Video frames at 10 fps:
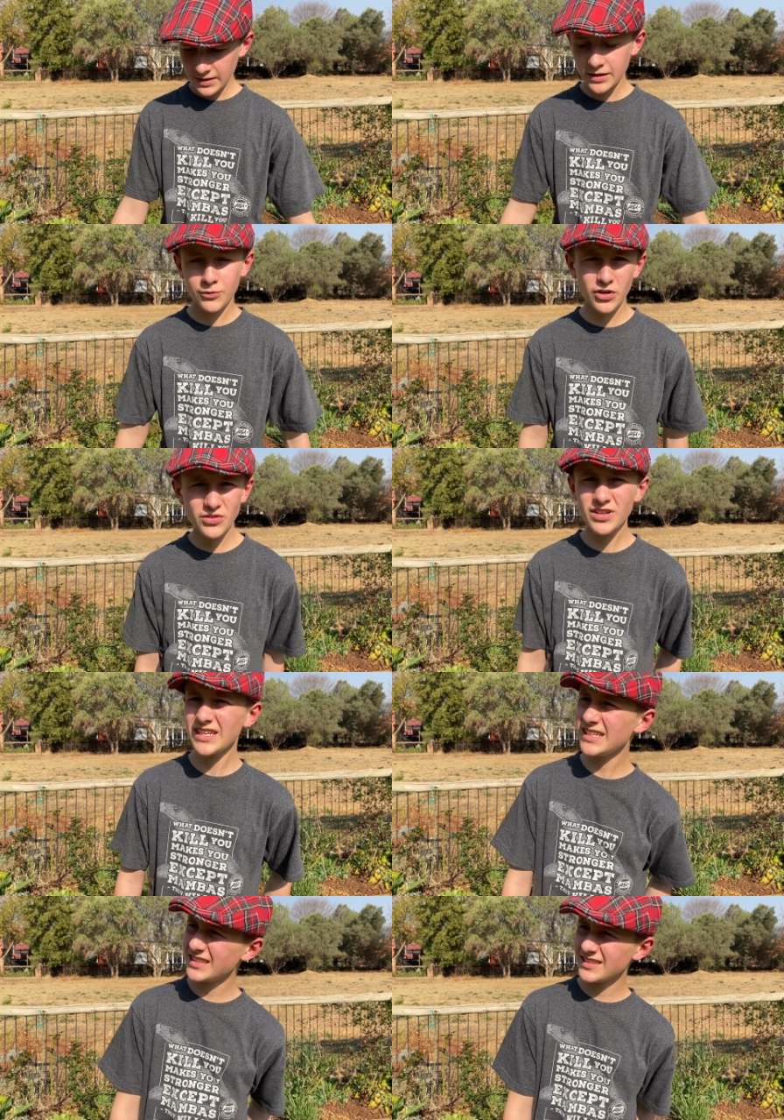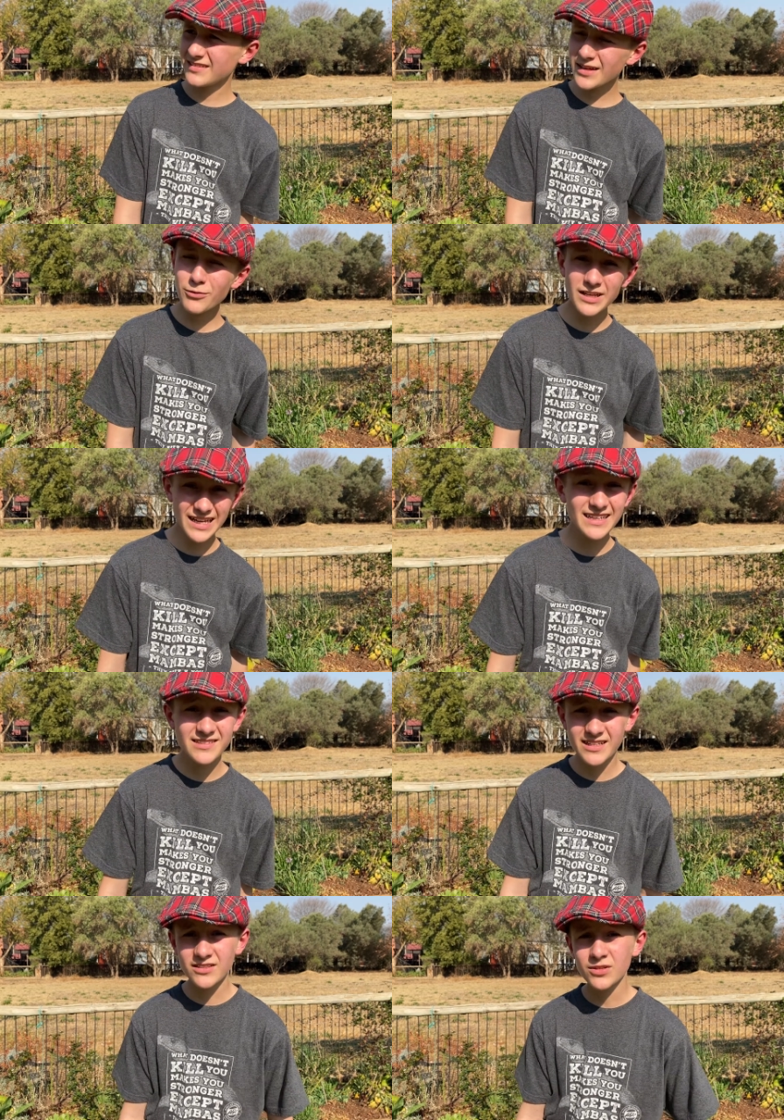They were less
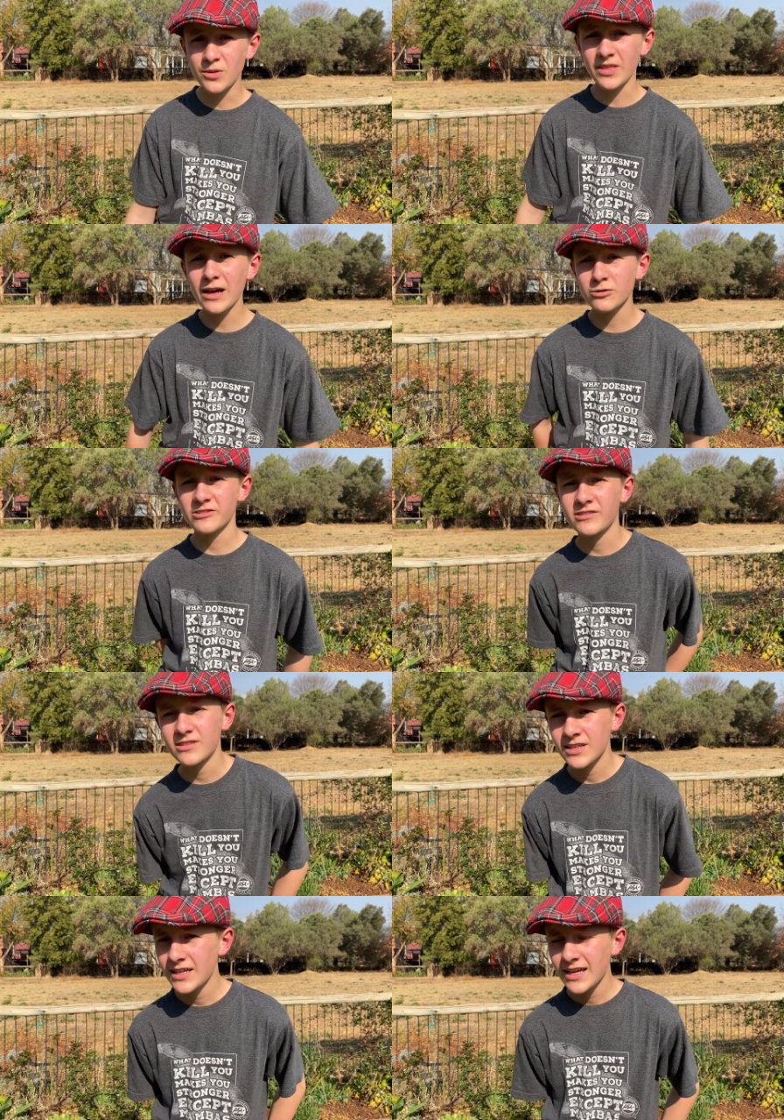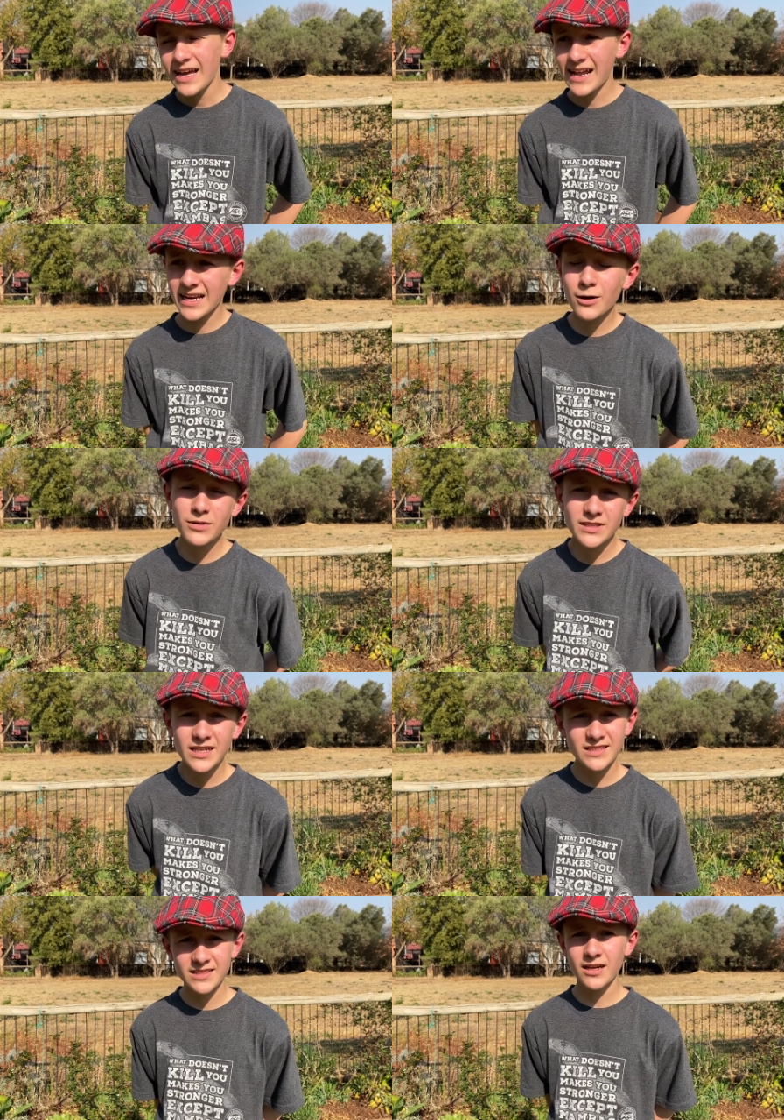than 2,000, and
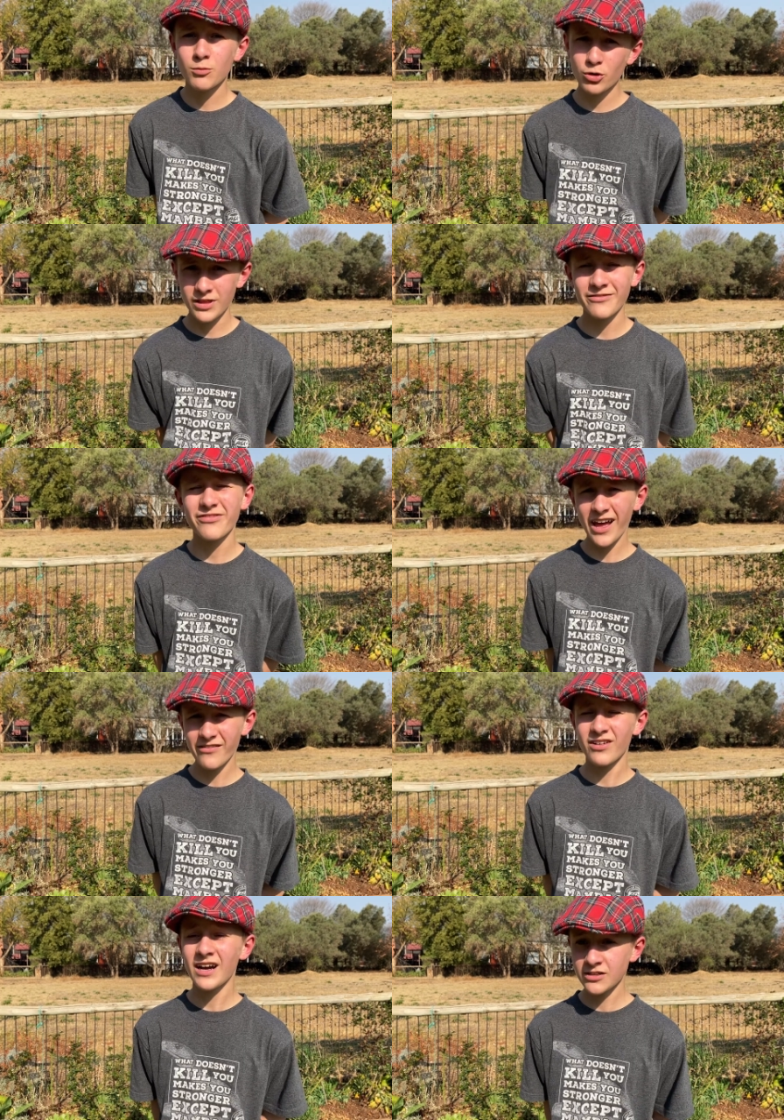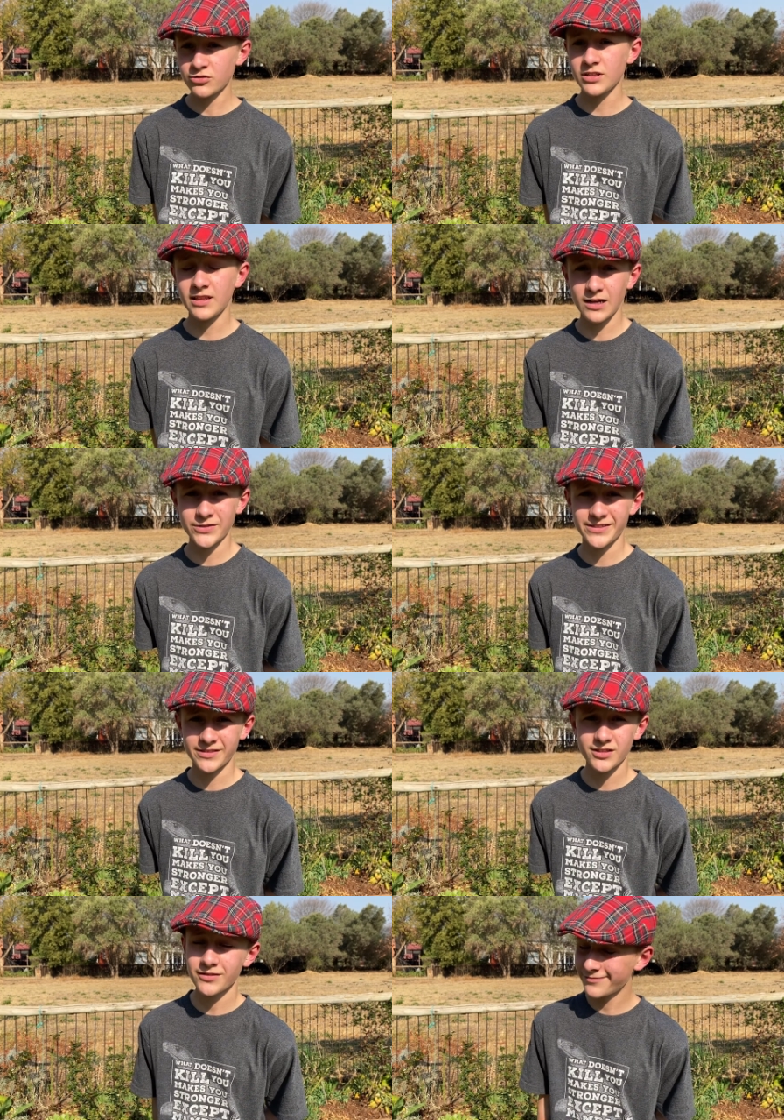nowadays they are more than 500,000.
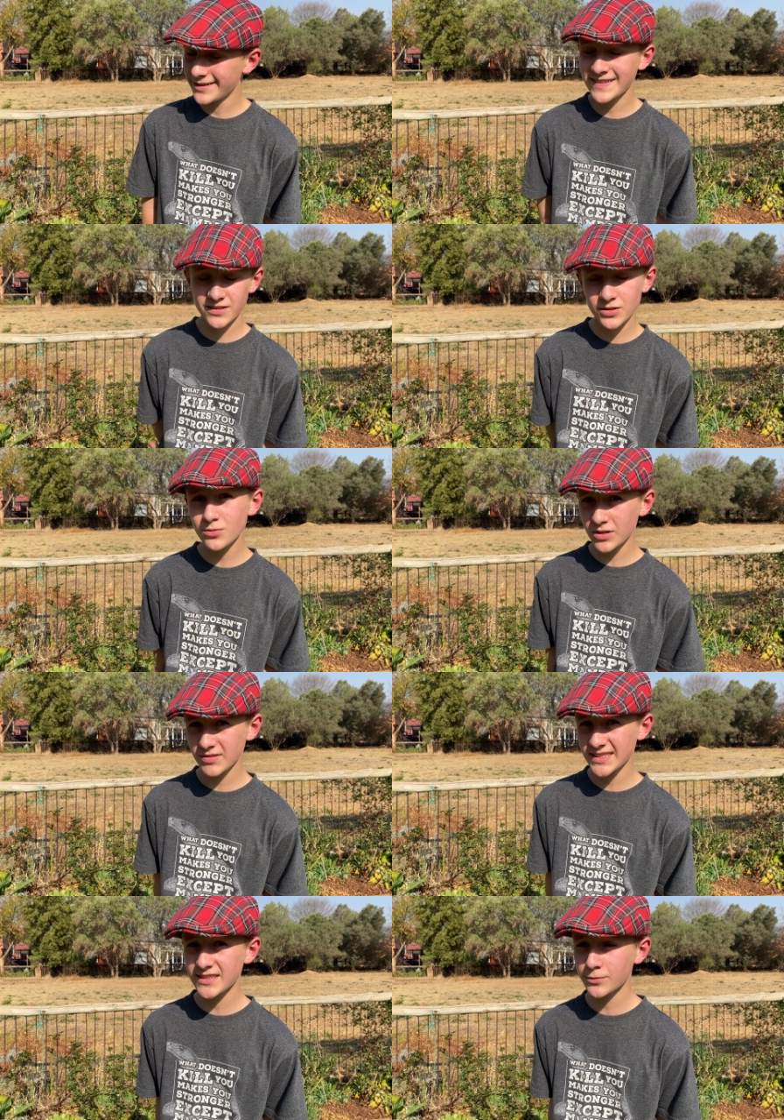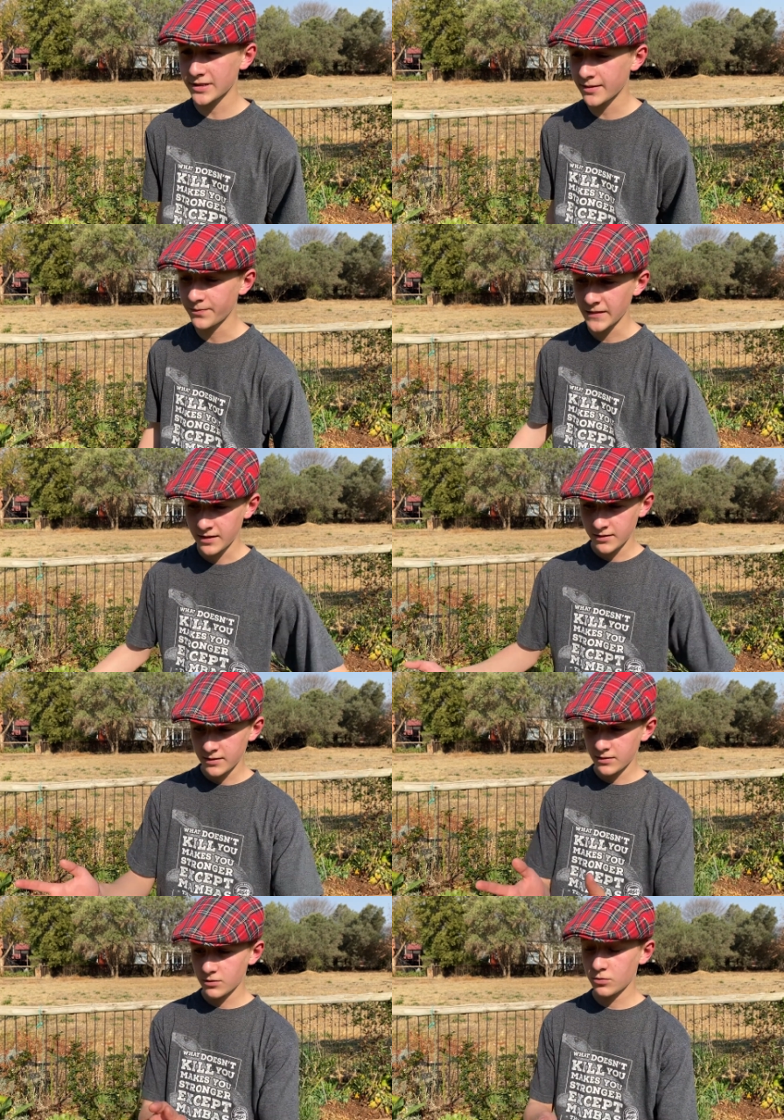So if we can do what we did with them,
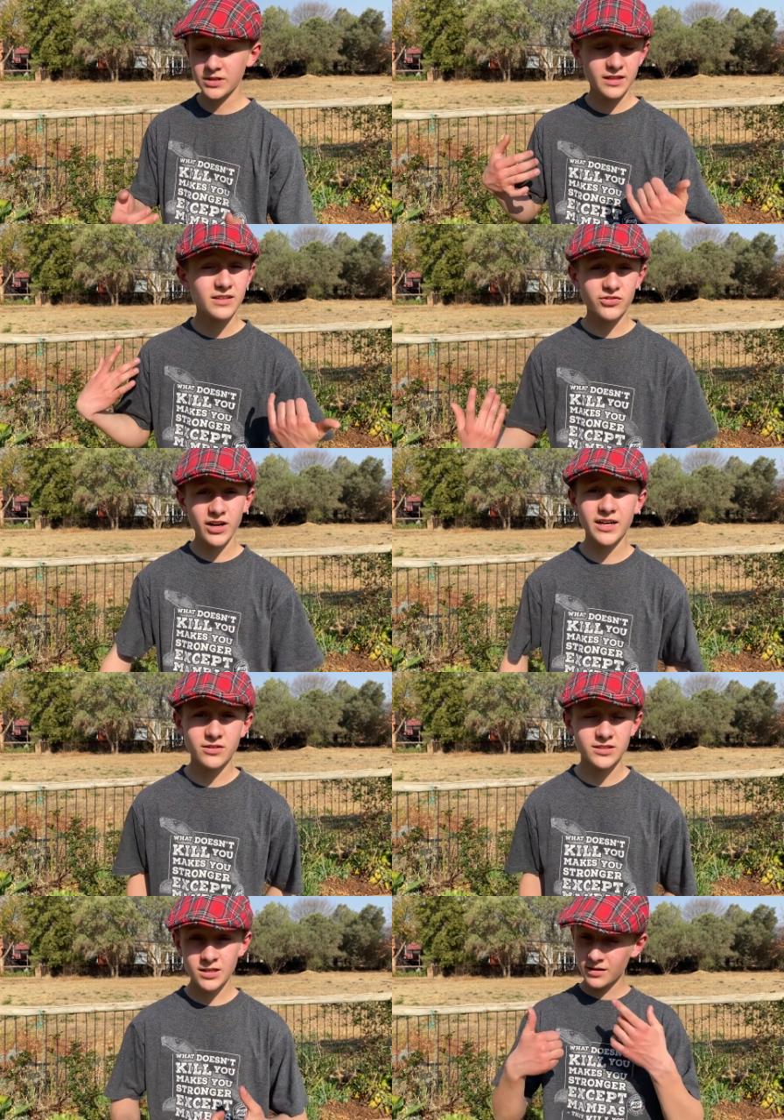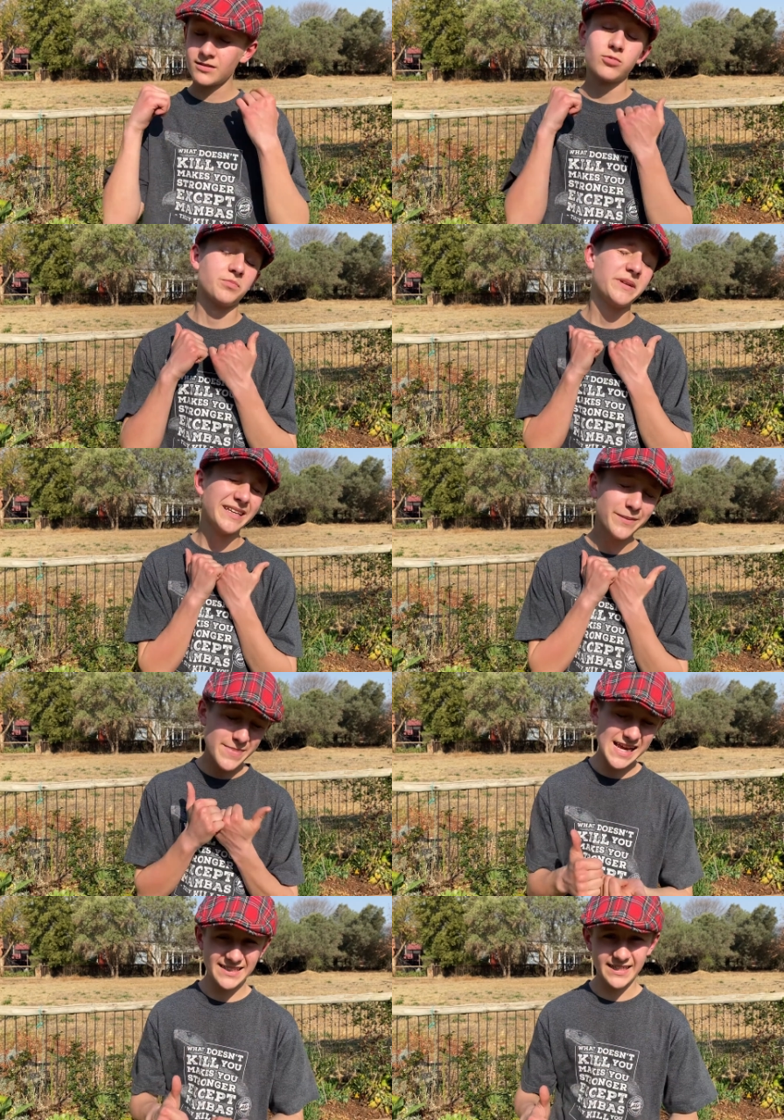with these rhinos, it would be
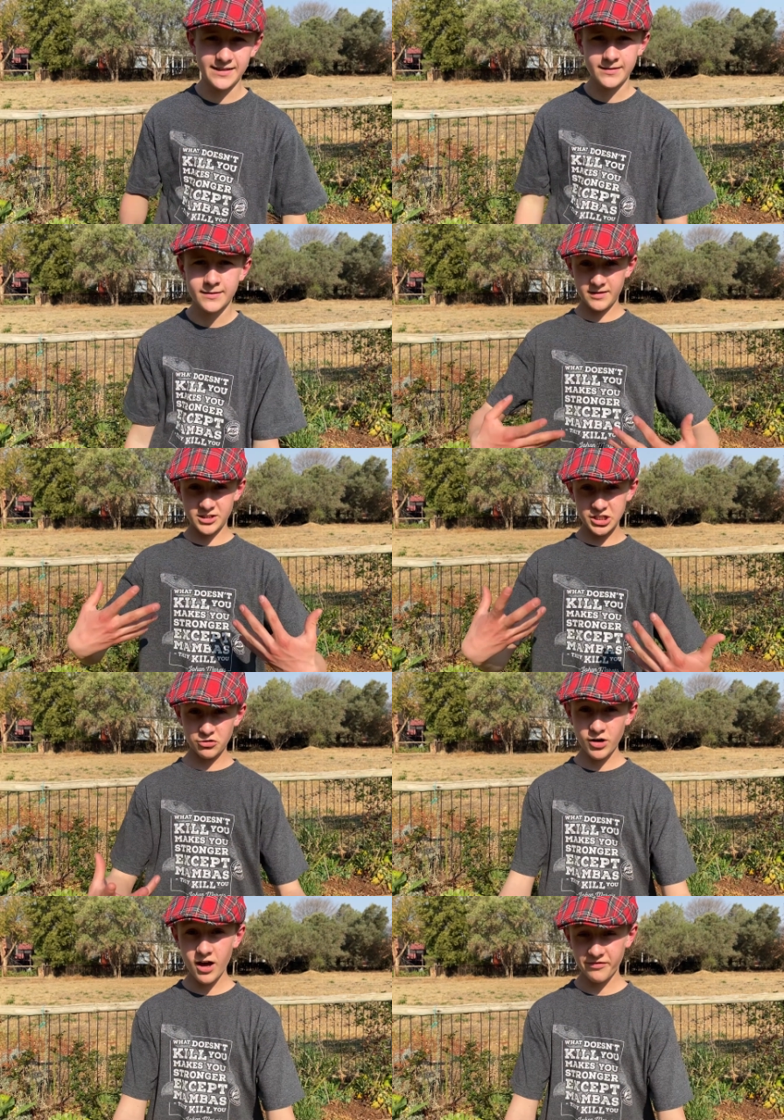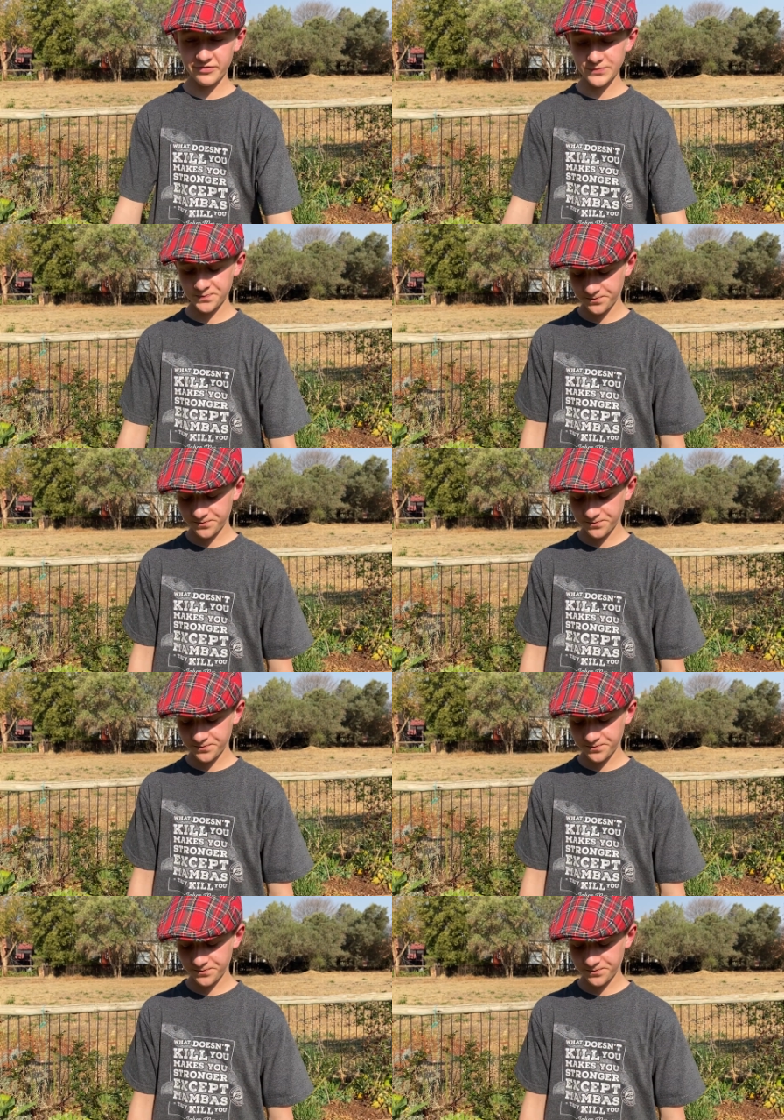amazing. The giraffe.